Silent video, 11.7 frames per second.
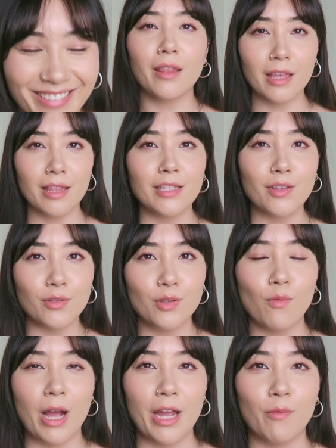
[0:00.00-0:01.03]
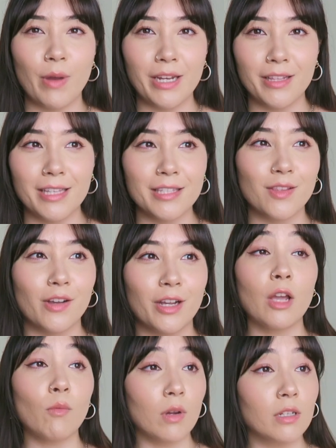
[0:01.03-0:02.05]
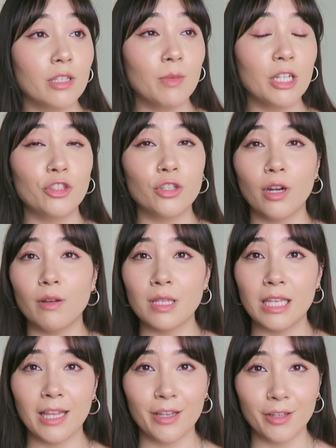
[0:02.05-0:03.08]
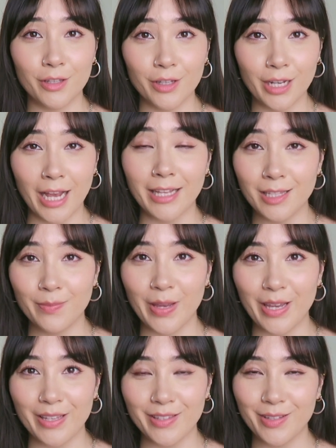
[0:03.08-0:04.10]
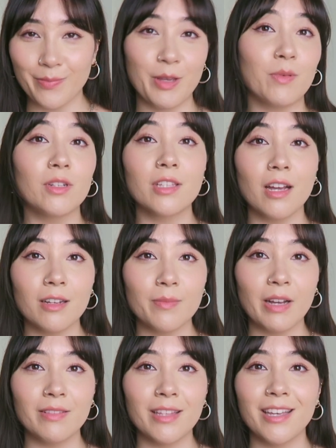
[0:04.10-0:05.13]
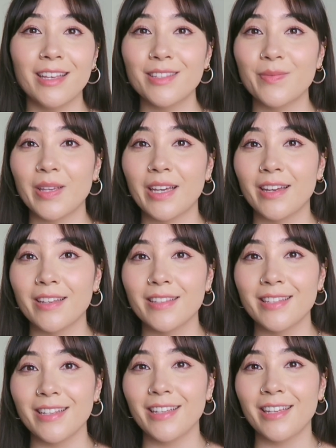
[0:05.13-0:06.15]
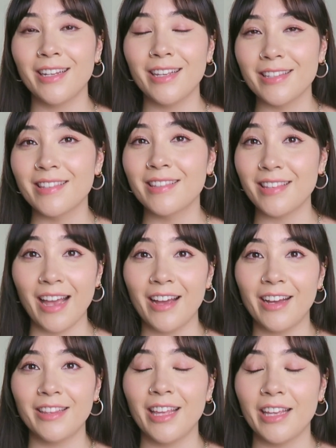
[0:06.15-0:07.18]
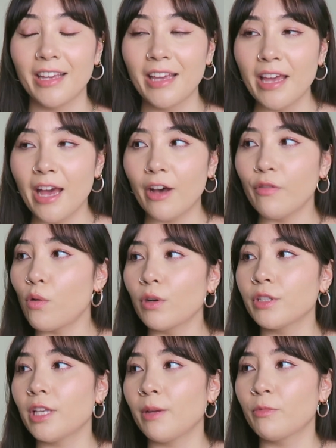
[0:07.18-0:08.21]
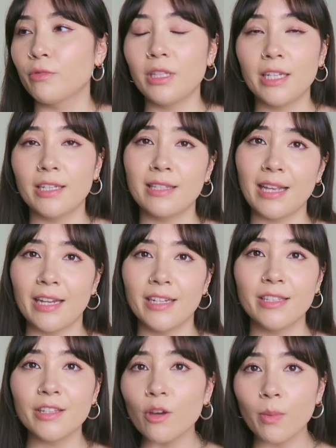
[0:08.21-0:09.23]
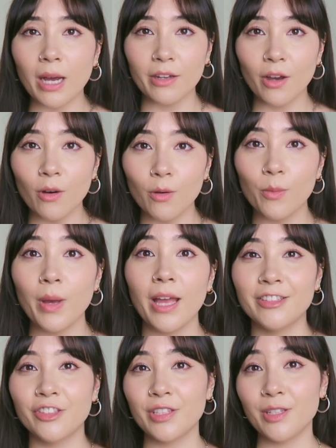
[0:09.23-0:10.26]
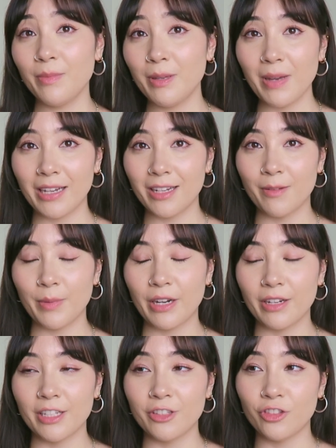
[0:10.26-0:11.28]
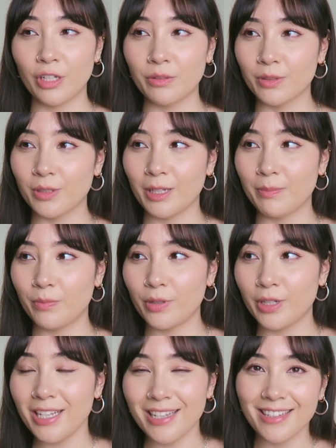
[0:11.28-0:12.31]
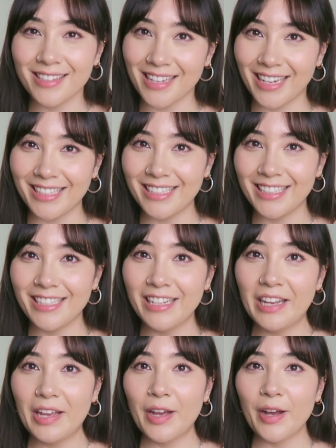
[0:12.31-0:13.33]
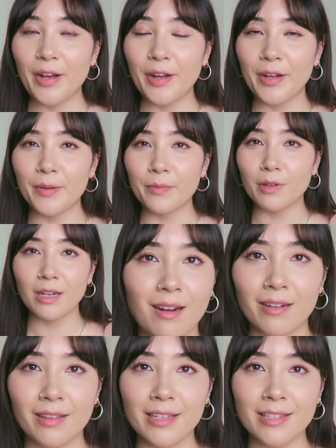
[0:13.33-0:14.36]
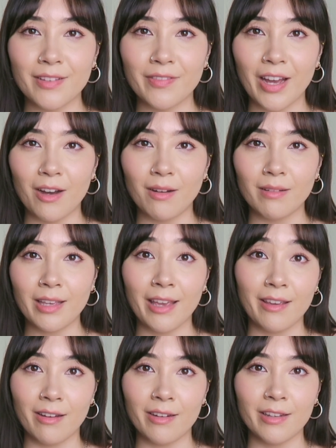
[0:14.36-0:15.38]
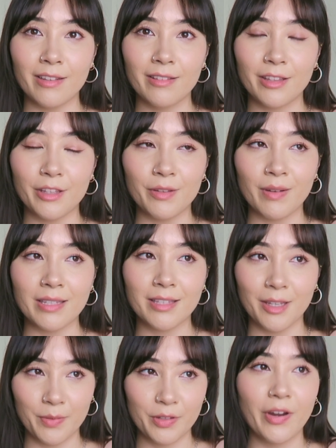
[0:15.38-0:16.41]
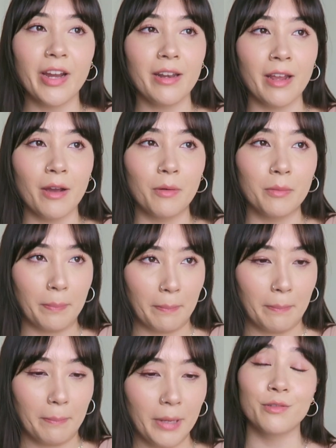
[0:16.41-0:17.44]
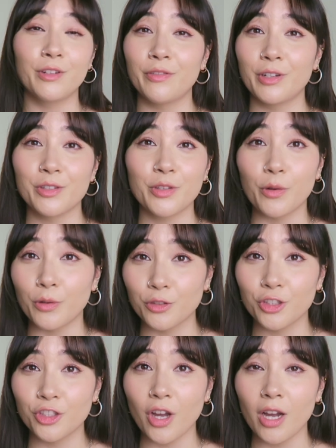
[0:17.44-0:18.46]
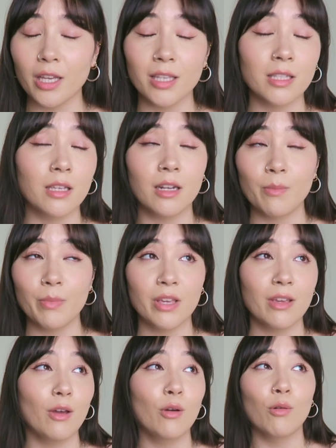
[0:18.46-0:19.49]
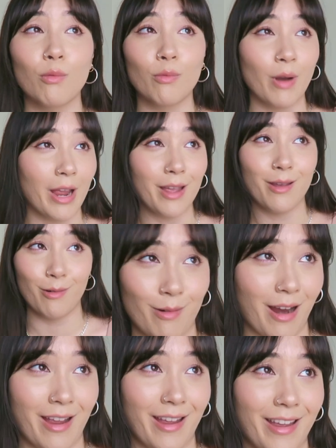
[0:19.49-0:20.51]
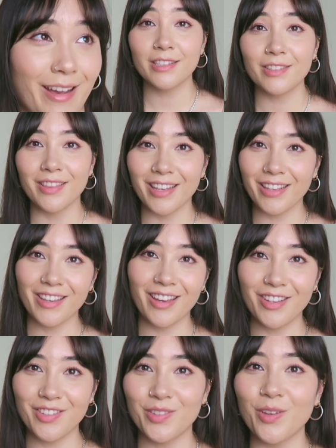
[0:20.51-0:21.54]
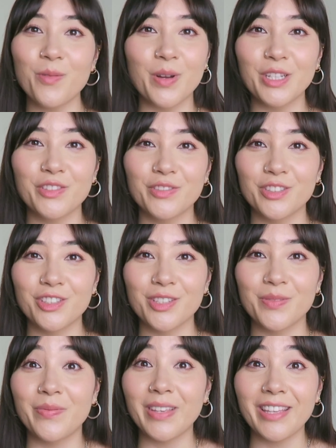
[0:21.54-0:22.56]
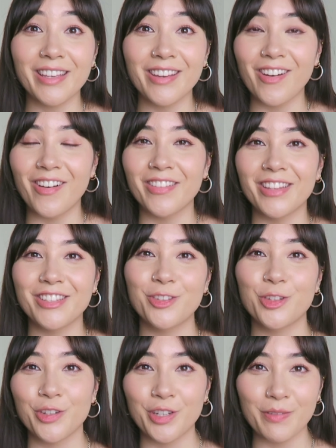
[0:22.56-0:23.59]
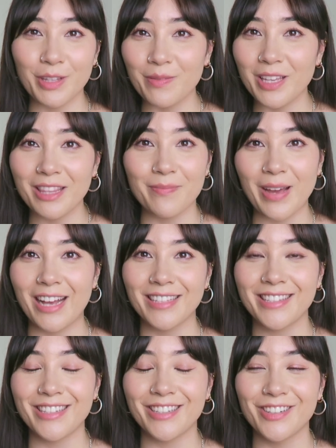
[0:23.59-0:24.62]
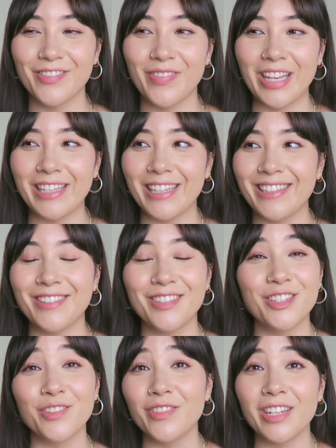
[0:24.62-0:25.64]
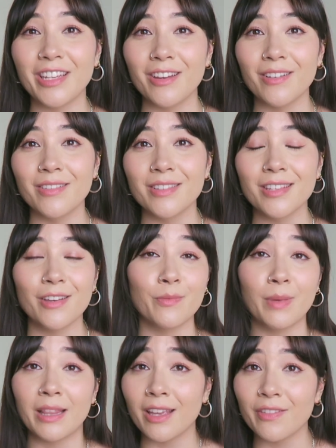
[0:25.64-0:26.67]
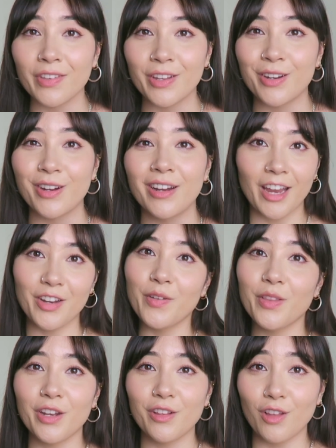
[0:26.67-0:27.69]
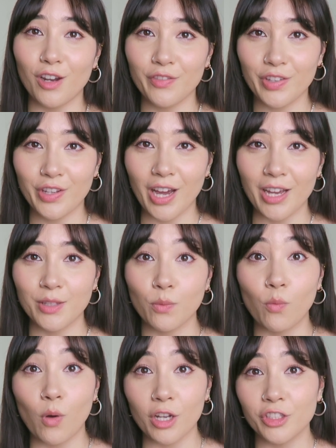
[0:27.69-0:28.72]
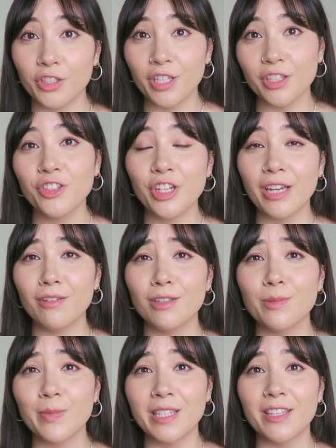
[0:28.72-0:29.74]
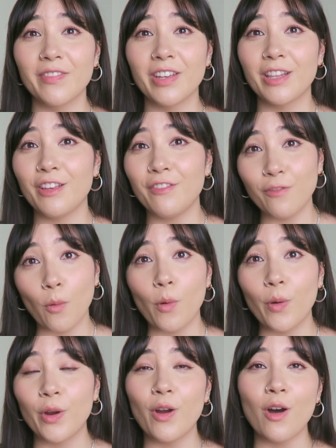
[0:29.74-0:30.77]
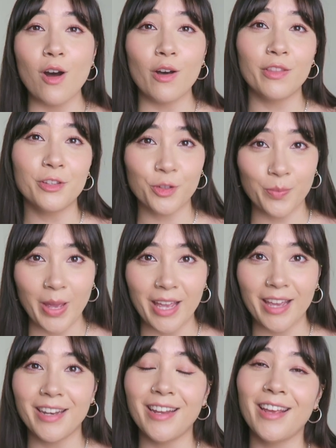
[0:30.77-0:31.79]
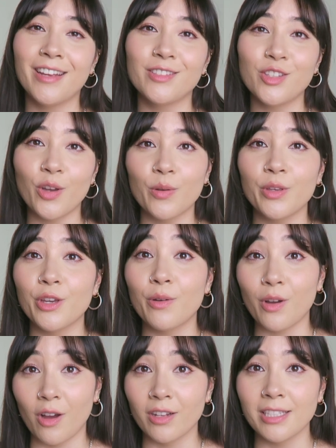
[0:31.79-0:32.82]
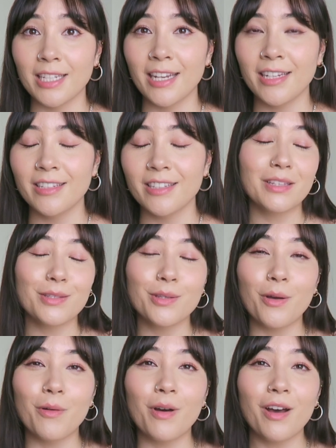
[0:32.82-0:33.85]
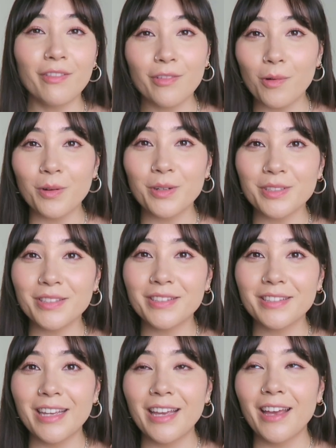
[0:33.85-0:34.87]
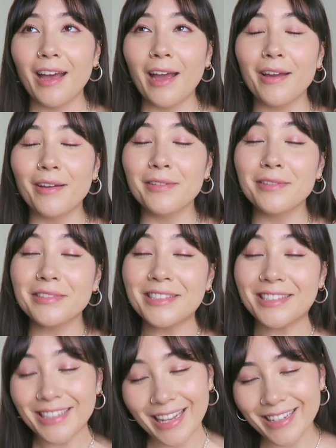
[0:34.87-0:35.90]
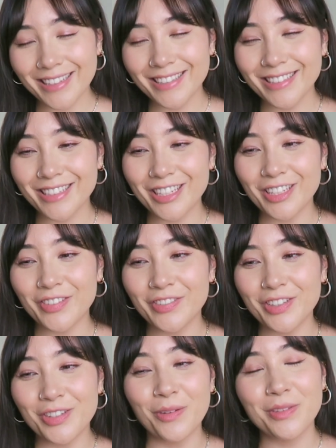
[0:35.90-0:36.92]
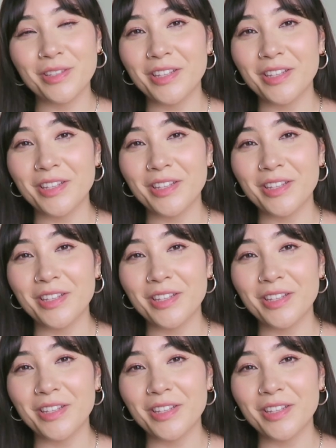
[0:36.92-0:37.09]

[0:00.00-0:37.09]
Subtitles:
I think that's also why I waited this long. I wanted to make sure I was in like a good headspace to be able to talk about this because it is sad. Like, of course, I'm really excited to go back home. And just to be back in America in general, I'm pretty excited. Regardless of how chaotic the US seems right now. I know the reverse culture shock is gonna be cray cray. So thank you guys so much for just being on this journey with me the past year of making YouTube videos of my life here. I know that a lot of you guys watch this channel specifically for all the Japan and Tokyo content. So of course, I understand if you don't